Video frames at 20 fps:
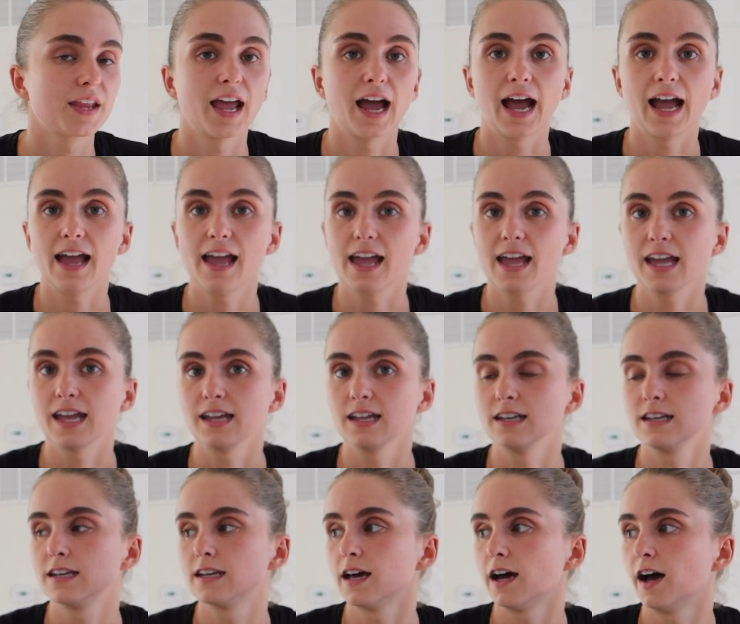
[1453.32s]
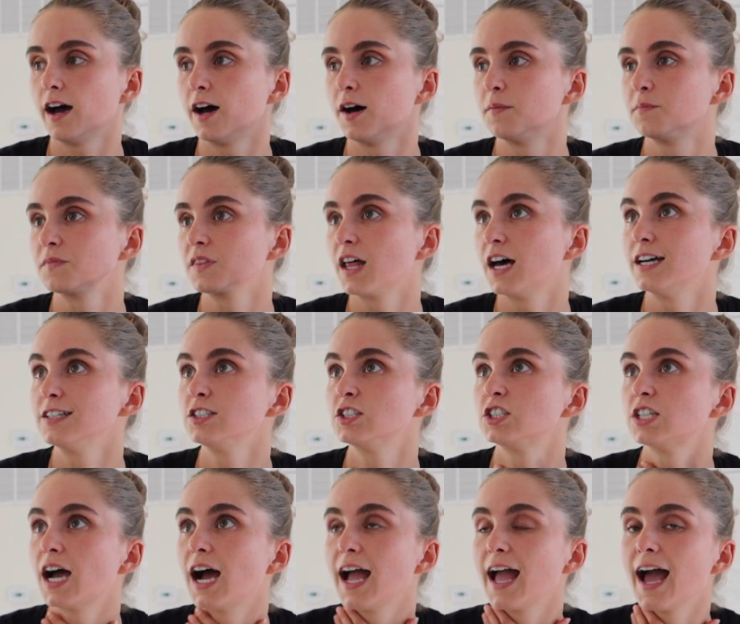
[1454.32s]
I ate um,
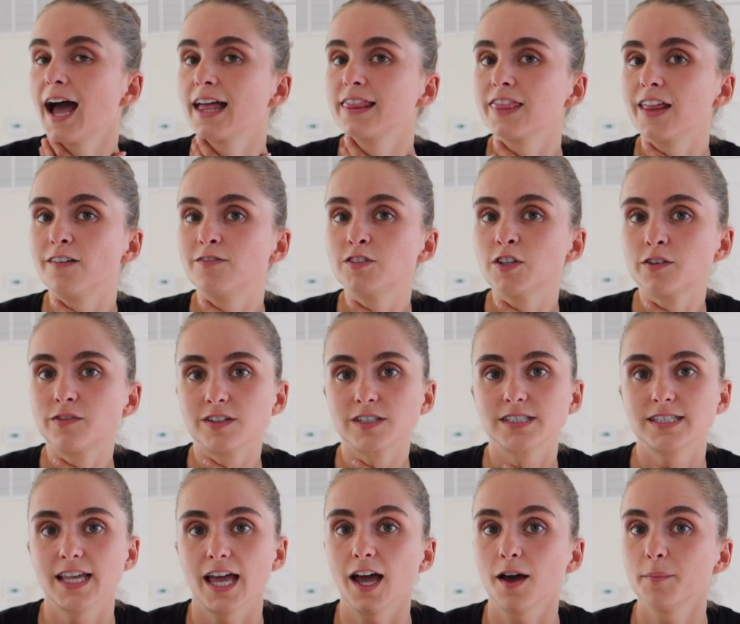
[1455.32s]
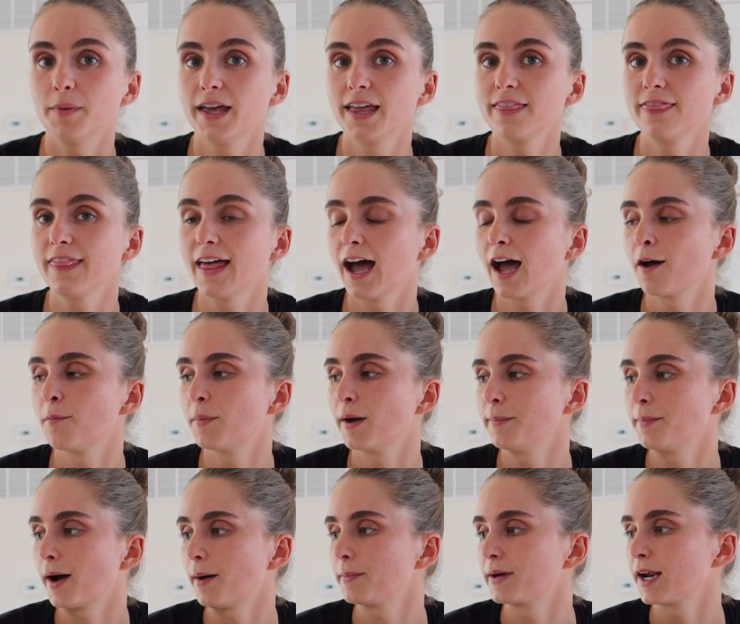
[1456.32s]
lunch. I had leftover salmon that
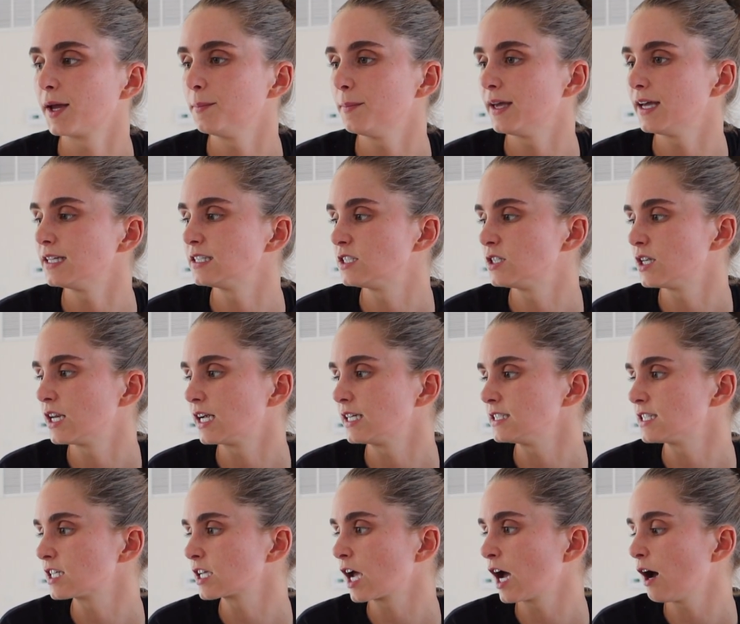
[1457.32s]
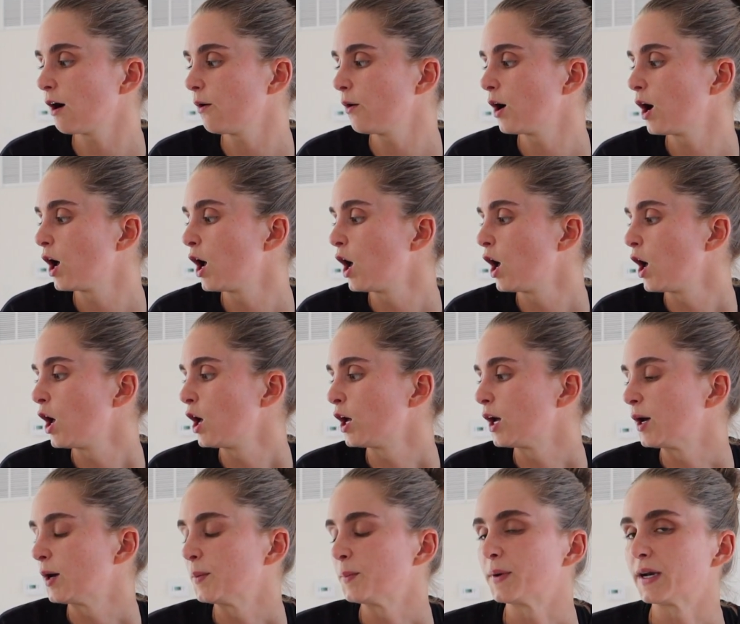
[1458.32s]
my mom and I made two nights ago,
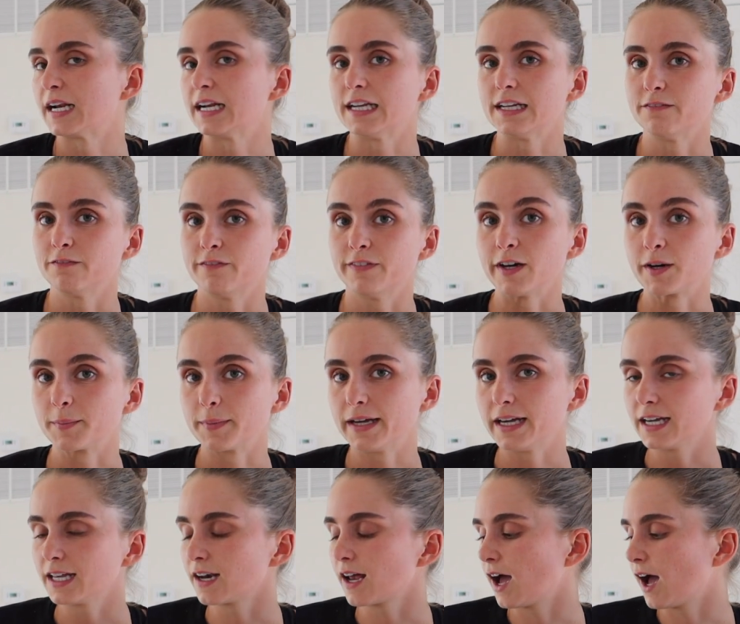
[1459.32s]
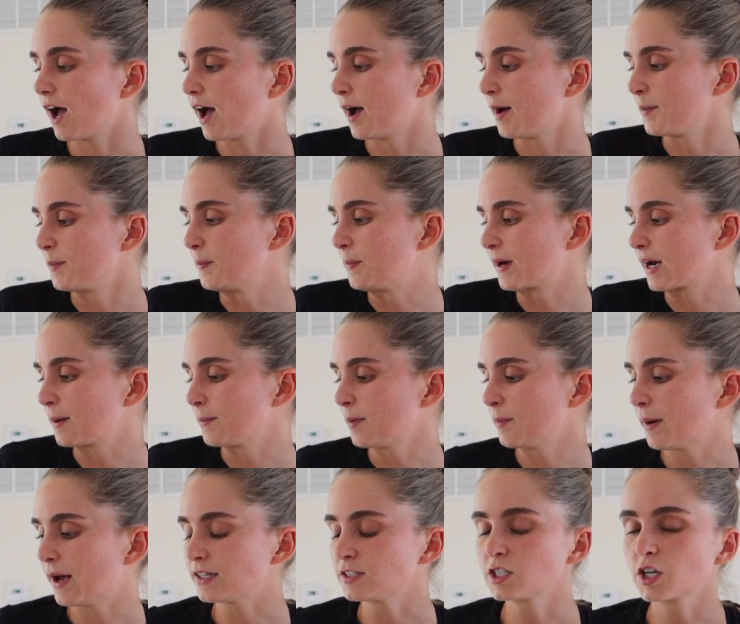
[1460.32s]
but I didn't film it. Um, but I'm
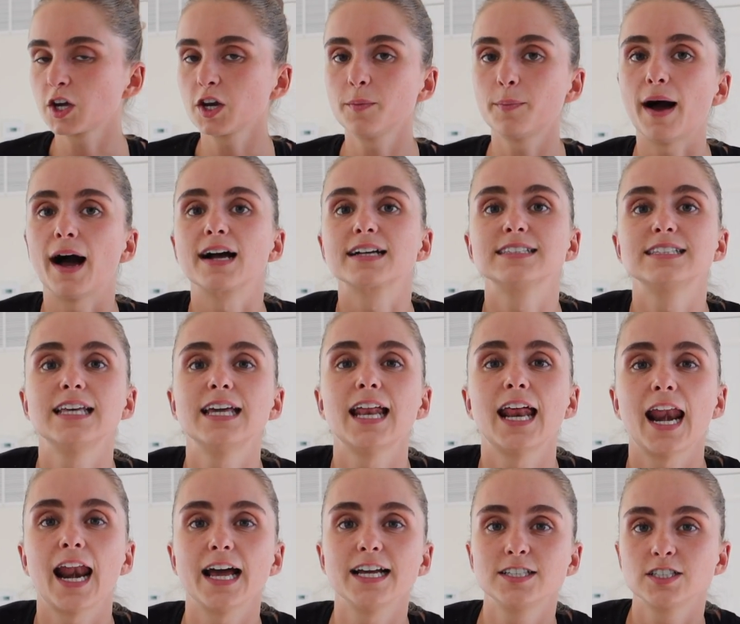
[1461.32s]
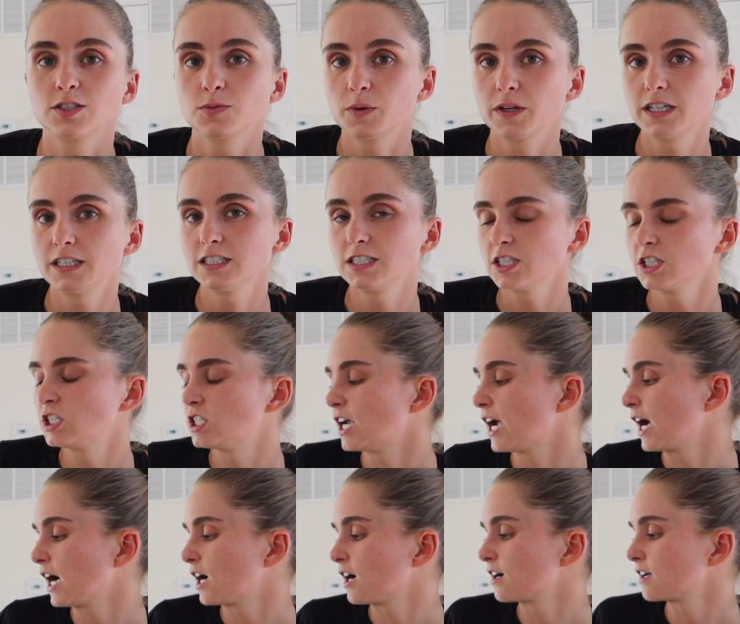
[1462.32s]
about to go to boxing and I just wanted to
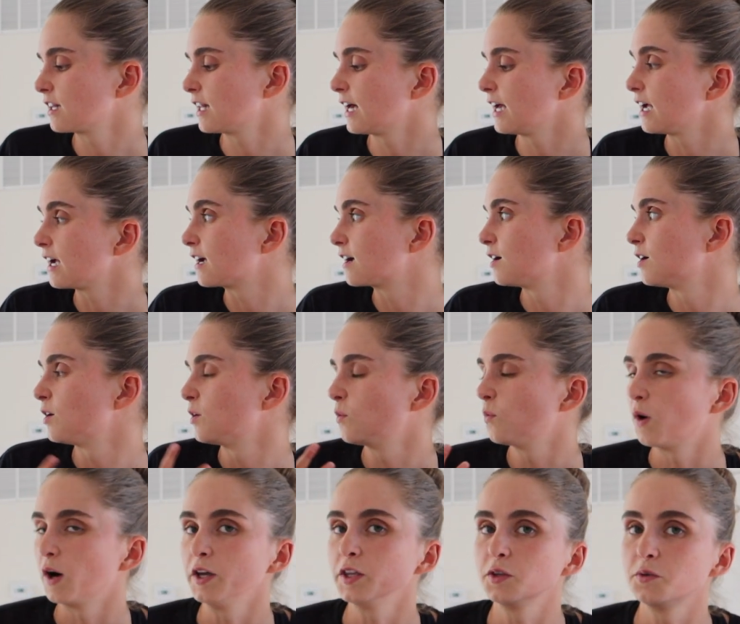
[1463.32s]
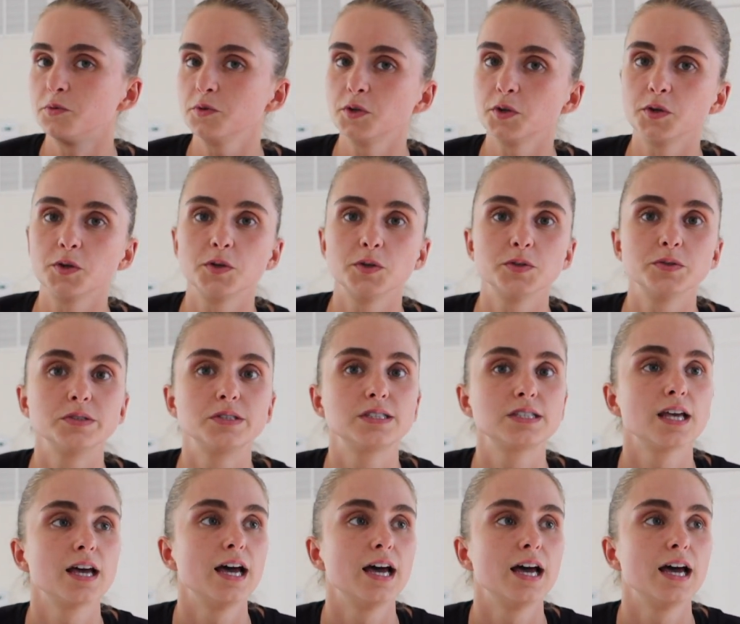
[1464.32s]
share like what you use,